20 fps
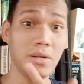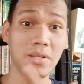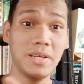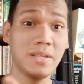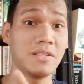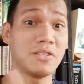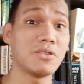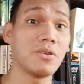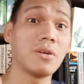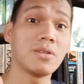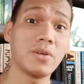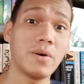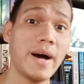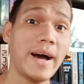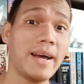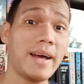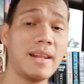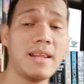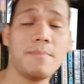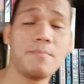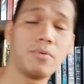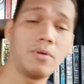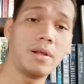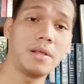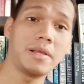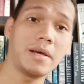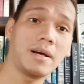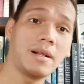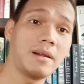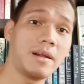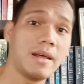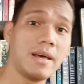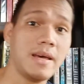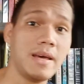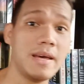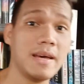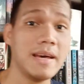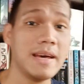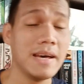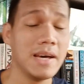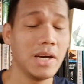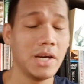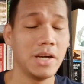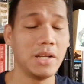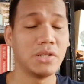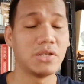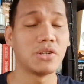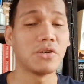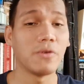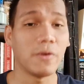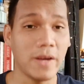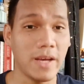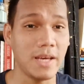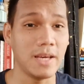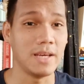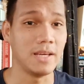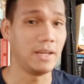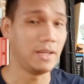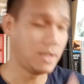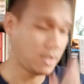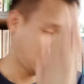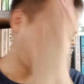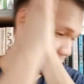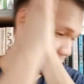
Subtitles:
it's also highly politically intrigued.